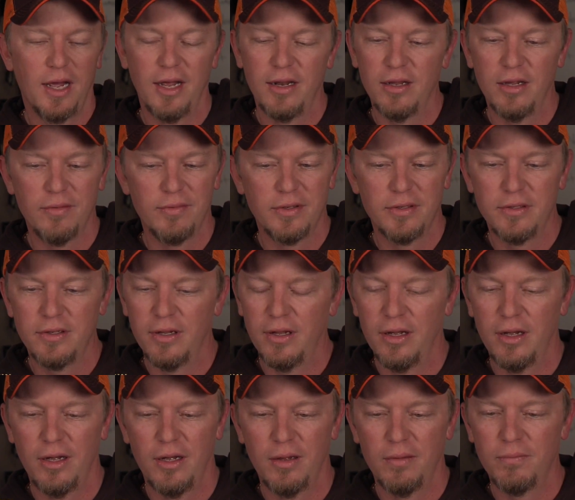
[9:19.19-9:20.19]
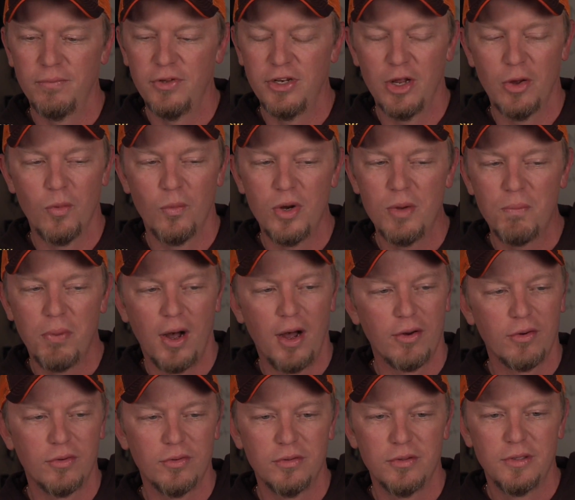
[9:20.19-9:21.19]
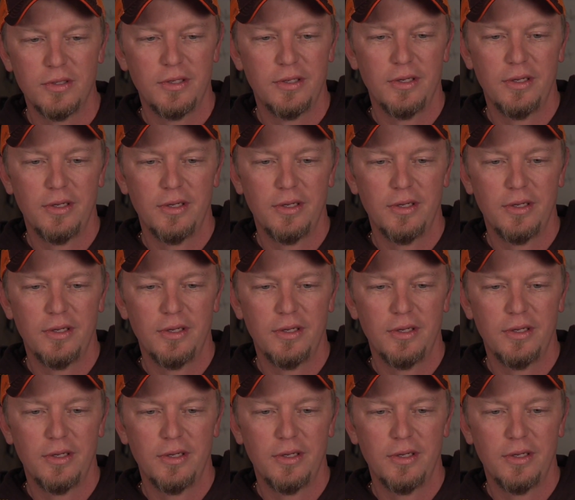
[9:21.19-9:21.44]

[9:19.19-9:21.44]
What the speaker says: I love it. When we'd bottle,